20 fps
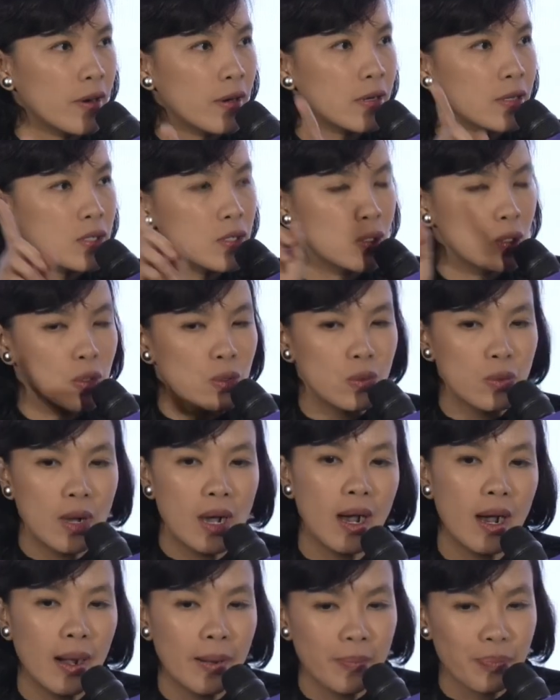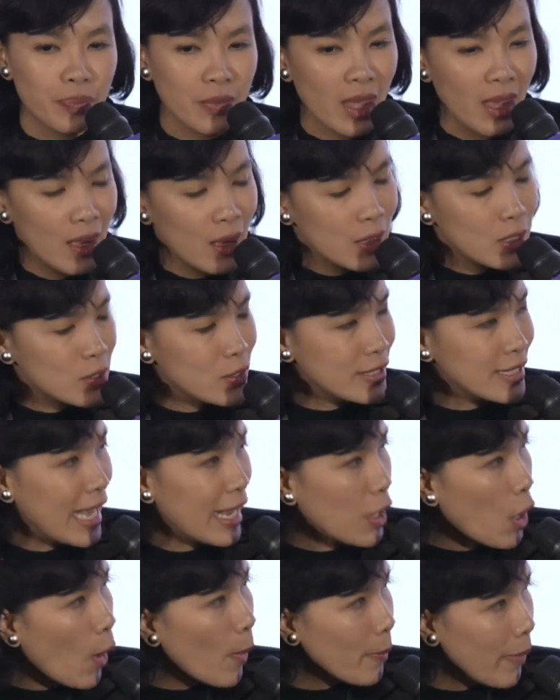to
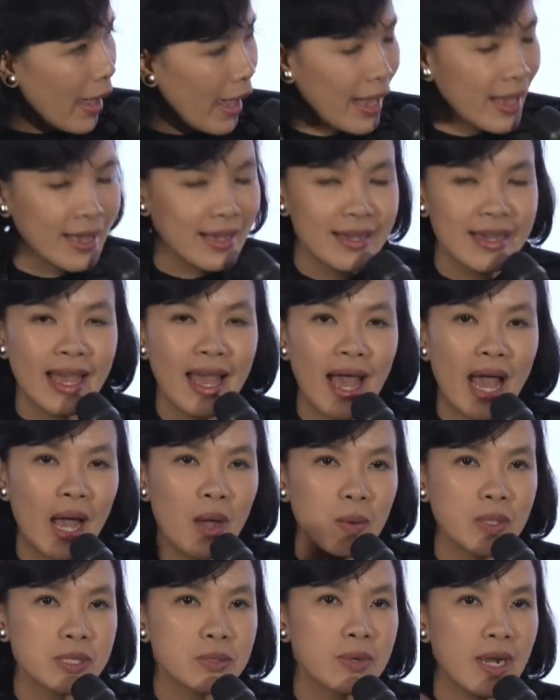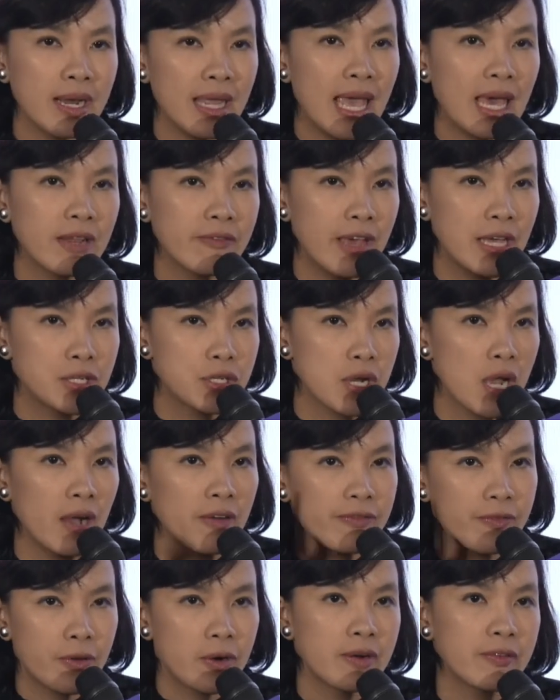Techcombank, I was already head of HR
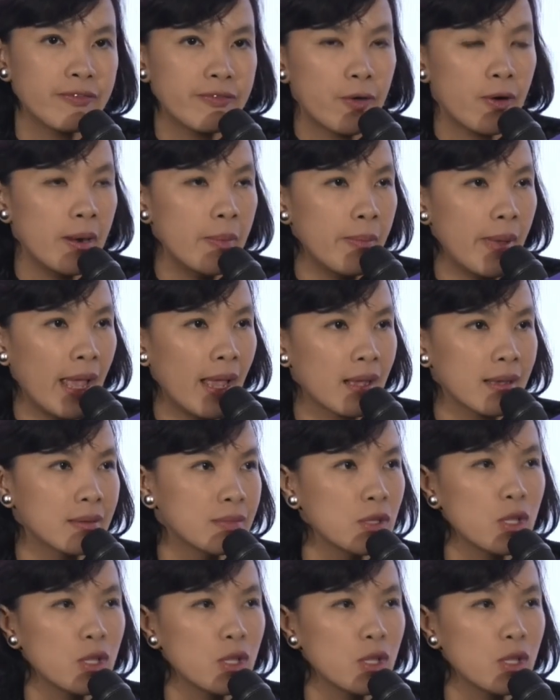for a foreign bank.